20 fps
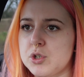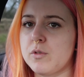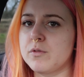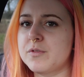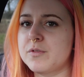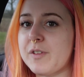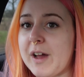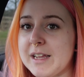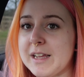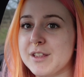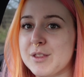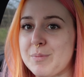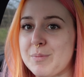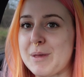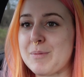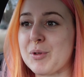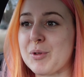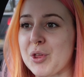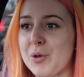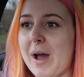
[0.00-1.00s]
don't find the
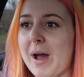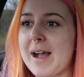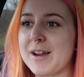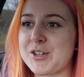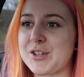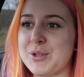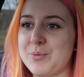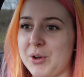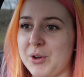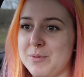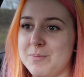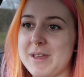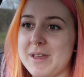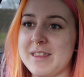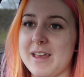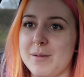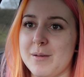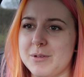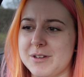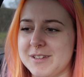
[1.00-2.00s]
people who actually want to
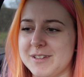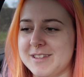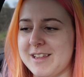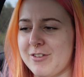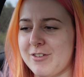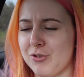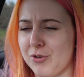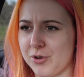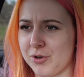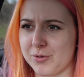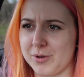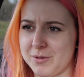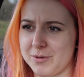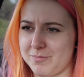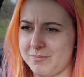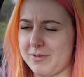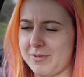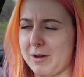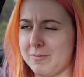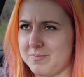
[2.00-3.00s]
be there because they're awkward
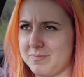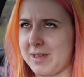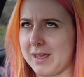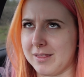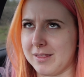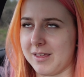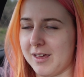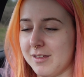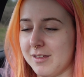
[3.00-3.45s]
about being